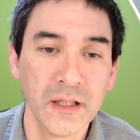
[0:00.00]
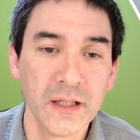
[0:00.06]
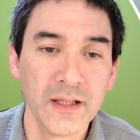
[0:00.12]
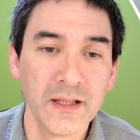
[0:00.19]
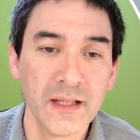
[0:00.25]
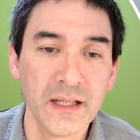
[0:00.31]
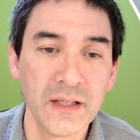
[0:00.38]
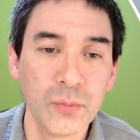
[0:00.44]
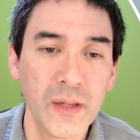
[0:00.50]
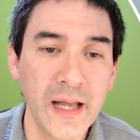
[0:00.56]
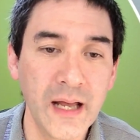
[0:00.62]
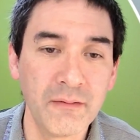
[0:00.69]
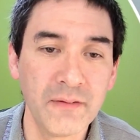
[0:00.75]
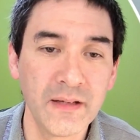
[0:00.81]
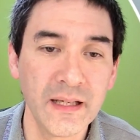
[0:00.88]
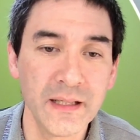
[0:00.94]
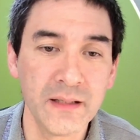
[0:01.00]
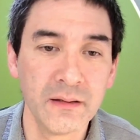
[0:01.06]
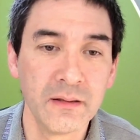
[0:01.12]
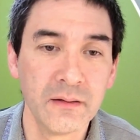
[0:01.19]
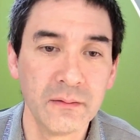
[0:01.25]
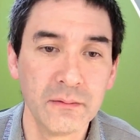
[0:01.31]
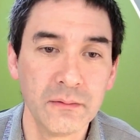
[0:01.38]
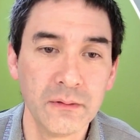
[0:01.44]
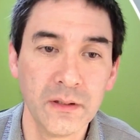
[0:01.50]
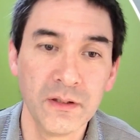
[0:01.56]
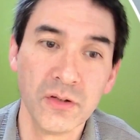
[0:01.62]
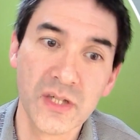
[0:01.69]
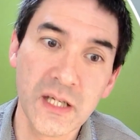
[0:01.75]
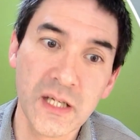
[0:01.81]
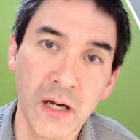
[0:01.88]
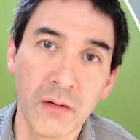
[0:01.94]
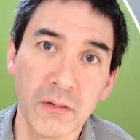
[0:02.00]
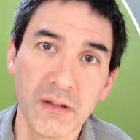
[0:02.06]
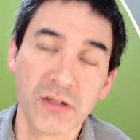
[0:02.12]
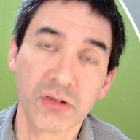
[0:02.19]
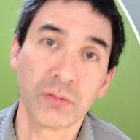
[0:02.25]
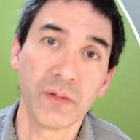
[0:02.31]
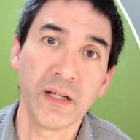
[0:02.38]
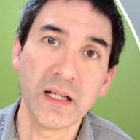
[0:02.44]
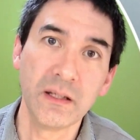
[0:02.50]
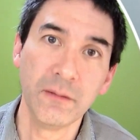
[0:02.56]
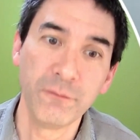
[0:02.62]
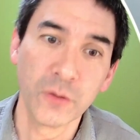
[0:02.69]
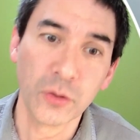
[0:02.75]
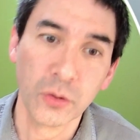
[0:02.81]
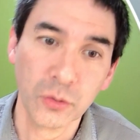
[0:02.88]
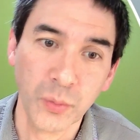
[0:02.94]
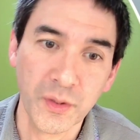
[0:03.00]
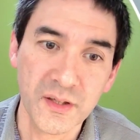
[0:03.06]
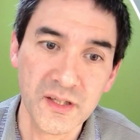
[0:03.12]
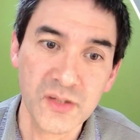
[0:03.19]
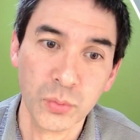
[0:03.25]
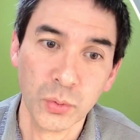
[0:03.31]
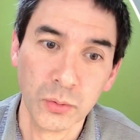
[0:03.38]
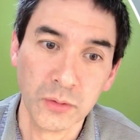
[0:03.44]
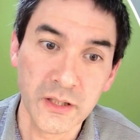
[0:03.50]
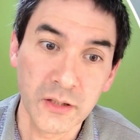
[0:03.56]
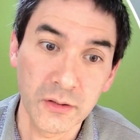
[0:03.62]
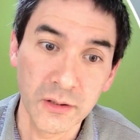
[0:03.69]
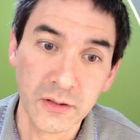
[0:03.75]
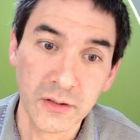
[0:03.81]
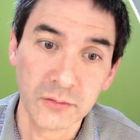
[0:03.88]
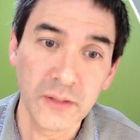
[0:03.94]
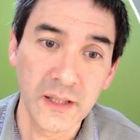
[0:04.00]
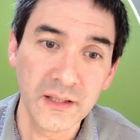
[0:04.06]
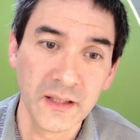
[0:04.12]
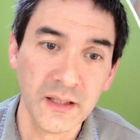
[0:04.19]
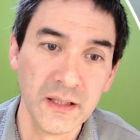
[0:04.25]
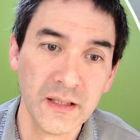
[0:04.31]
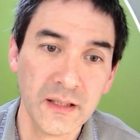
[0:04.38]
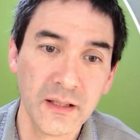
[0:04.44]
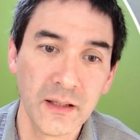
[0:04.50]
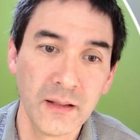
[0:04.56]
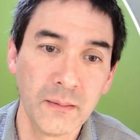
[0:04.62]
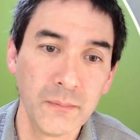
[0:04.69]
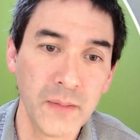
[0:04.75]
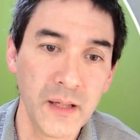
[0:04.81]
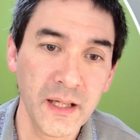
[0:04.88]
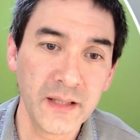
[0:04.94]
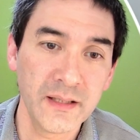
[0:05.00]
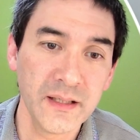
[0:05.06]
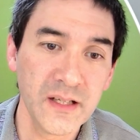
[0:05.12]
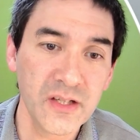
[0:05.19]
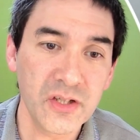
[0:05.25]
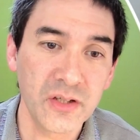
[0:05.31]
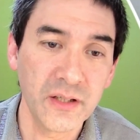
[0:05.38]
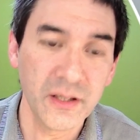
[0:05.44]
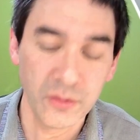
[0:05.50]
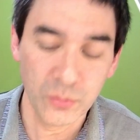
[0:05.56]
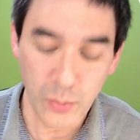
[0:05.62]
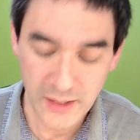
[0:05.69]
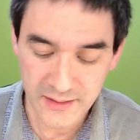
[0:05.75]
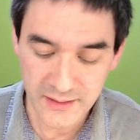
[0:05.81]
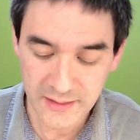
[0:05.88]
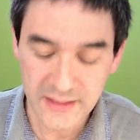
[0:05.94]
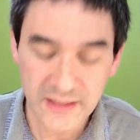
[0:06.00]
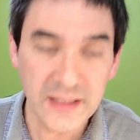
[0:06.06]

Then we have again, and you see how it's already difficult with this wool here, right? Um, and then it's going to unwind again.